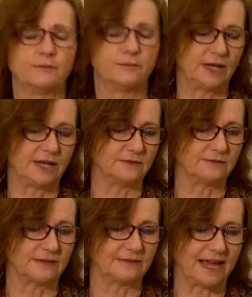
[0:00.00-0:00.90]
believe
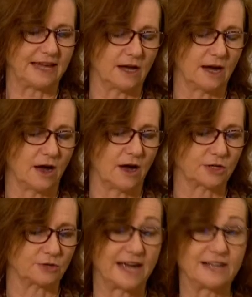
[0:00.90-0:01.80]
that they are
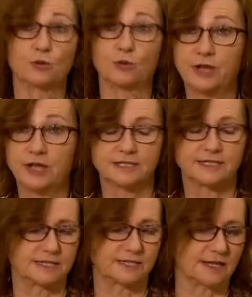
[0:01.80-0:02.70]
correct, or
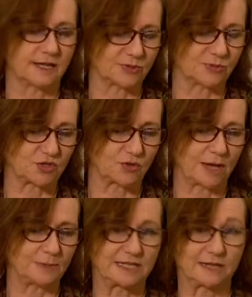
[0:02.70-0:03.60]
nurses, nurse
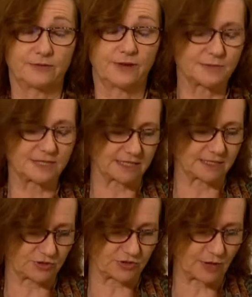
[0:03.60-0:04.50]
prescribers and
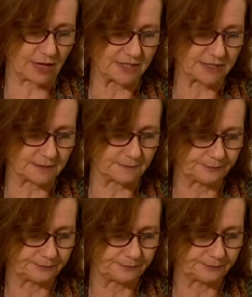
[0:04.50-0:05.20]
pharmacist prescribers.